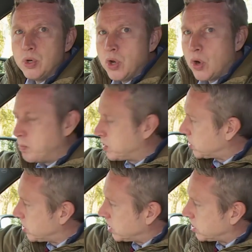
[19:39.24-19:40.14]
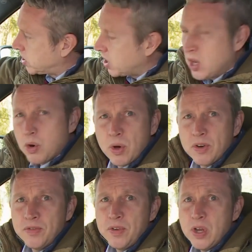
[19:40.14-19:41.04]
knobs that quite
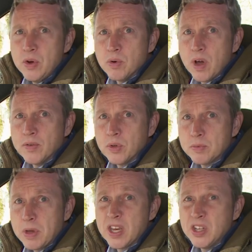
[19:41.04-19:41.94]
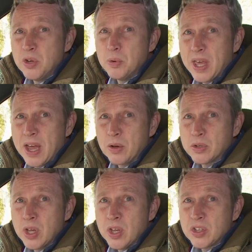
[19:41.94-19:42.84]
a few rivals make you do without,